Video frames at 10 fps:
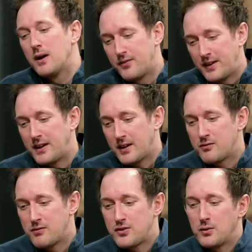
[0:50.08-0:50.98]
were the
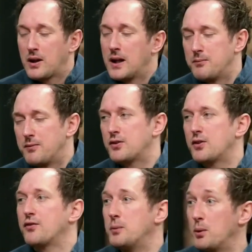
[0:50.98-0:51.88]
original club that
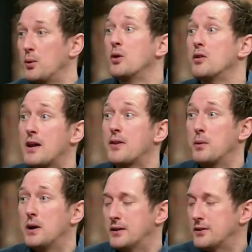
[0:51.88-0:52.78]
took football all around
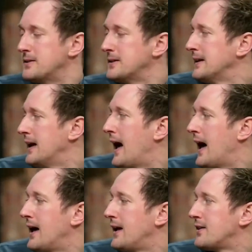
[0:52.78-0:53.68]
the world.
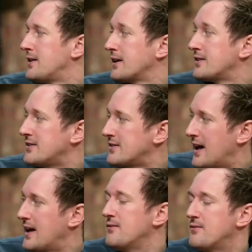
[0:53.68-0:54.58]
And in
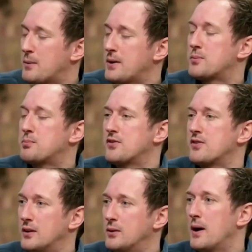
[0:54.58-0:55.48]
1910, they went to
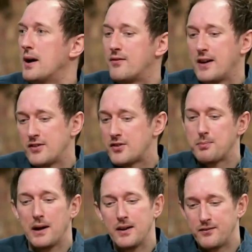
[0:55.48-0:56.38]
Brazil, where they
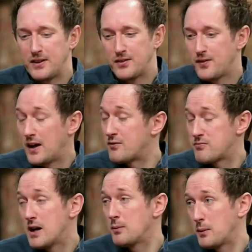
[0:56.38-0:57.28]
inspired these
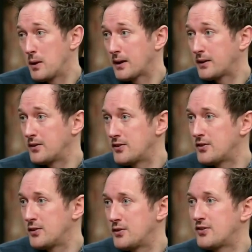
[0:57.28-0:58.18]
five railway
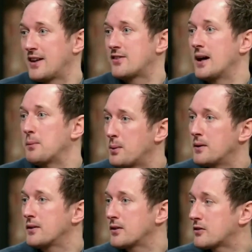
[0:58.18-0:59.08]
workers to set up
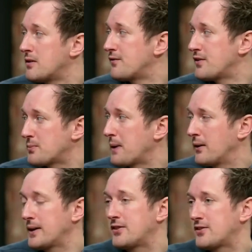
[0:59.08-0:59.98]
Corinthians
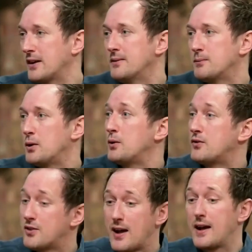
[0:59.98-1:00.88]
Paulista, who
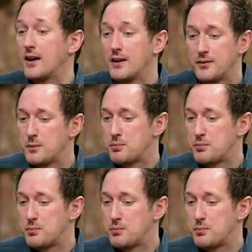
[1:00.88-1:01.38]
mm-hmm. today are